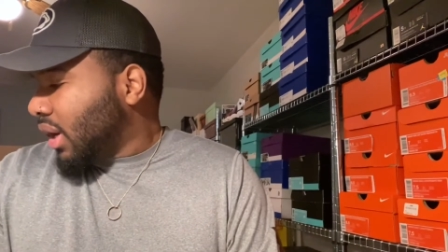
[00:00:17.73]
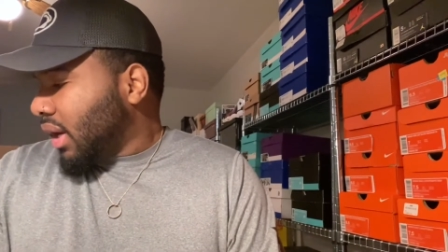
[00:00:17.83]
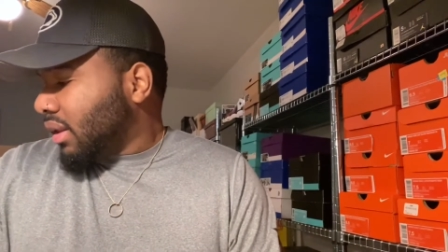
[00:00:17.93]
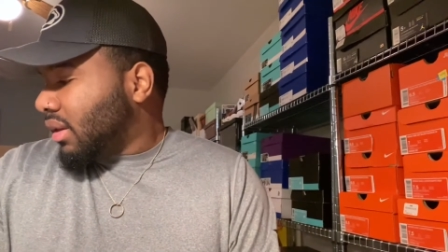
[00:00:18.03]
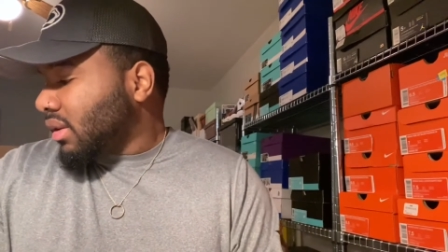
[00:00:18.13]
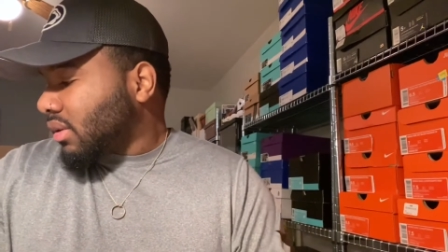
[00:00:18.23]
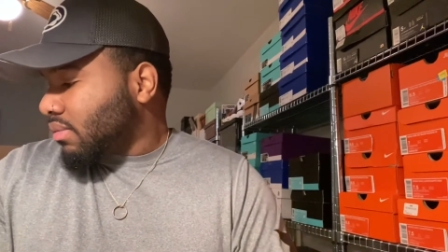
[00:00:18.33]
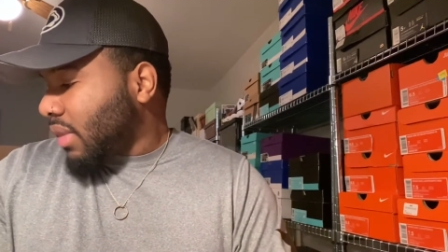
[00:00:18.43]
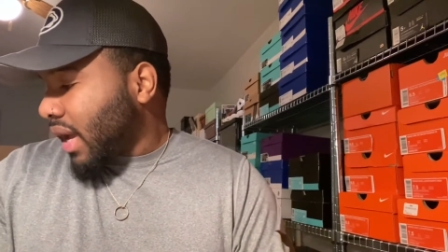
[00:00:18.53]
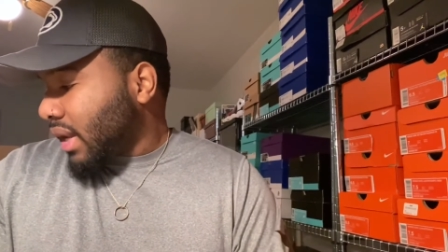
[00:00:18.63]
this
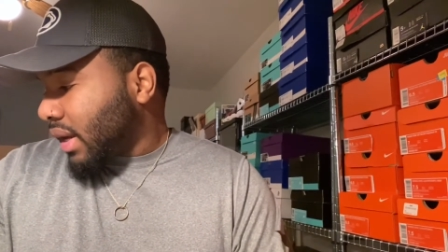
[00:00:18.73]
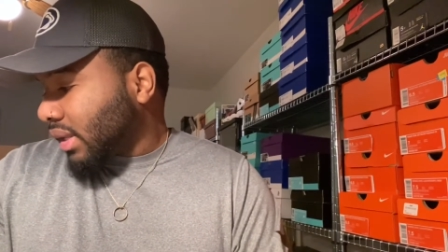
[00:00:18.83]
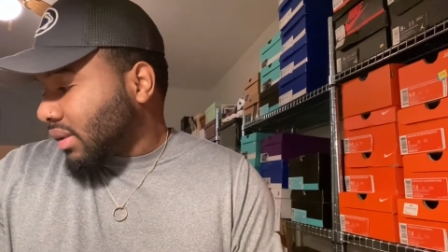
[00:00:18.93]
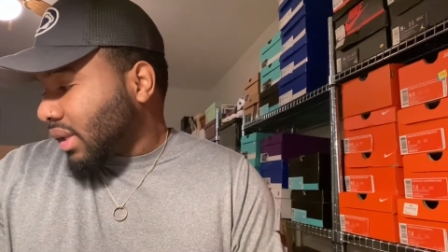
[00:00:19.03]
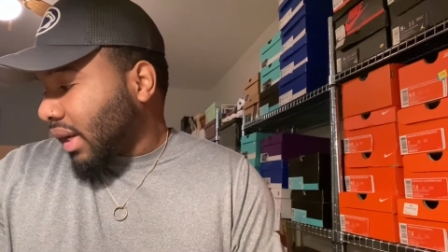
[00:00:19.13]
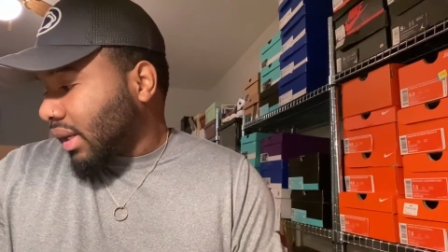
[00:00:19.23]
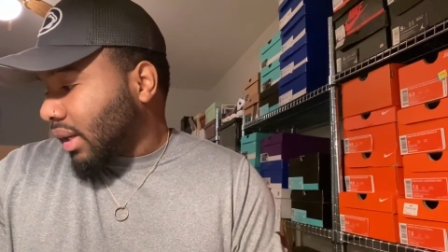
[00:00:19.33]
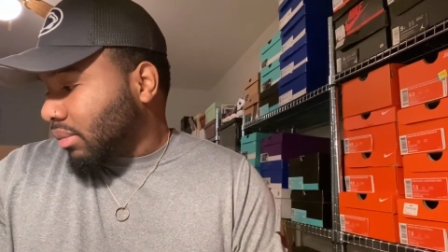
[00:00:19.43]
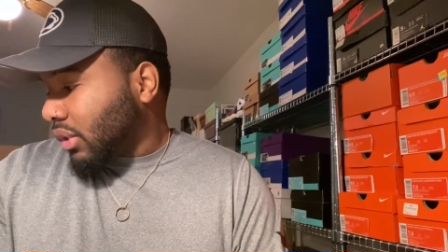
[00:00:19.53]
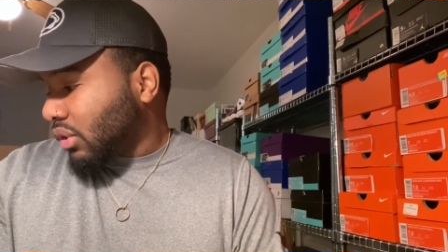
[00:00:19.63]
might not stack
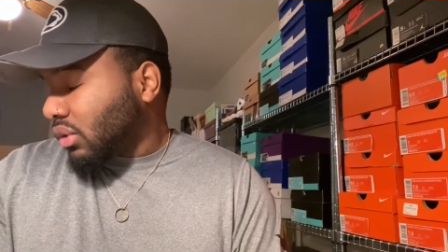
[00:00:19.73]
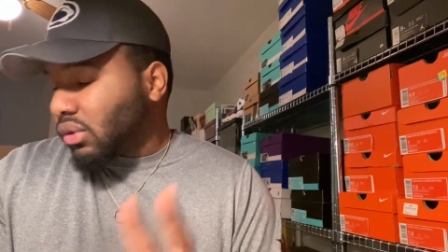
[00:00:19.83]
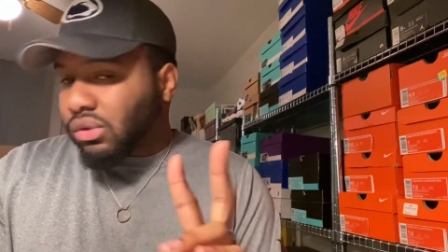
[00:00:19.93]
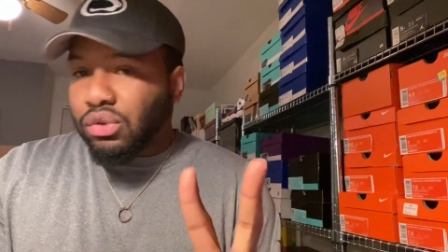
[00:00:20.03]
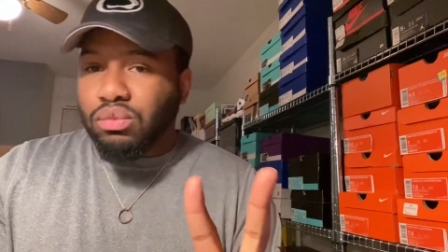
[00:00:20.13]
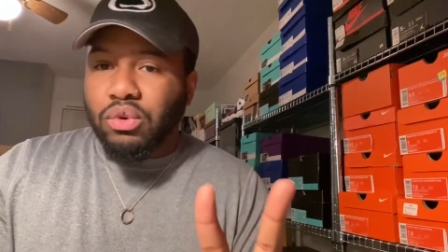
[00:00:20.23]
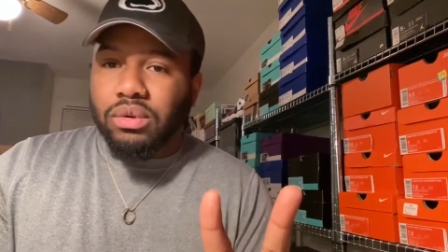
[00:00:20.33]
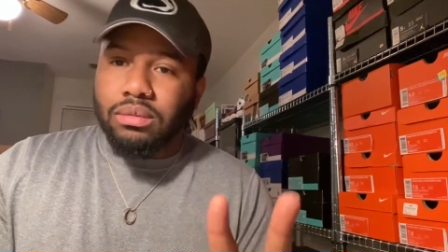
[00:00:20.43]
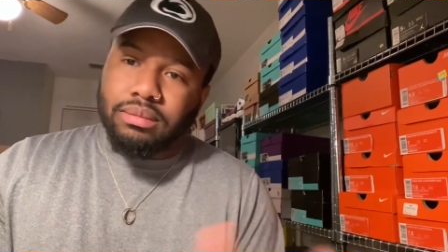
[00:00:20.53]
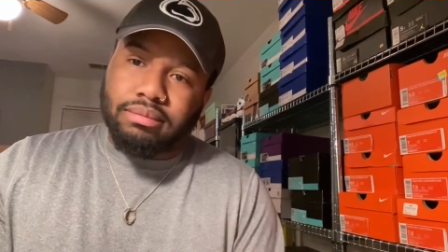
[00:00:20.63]
up. There's two more.
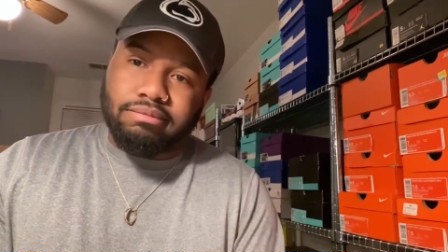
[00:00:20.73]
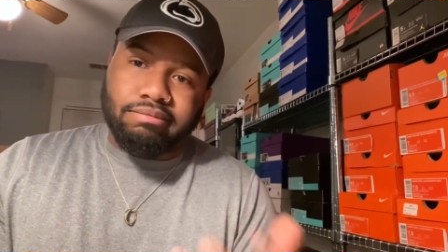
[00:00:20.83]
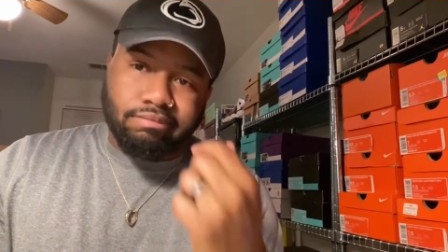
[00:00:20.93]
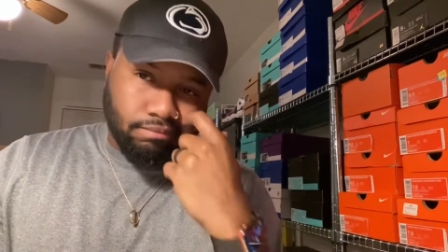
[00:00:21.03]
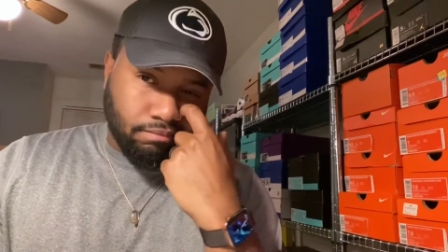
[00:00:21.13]
Mm,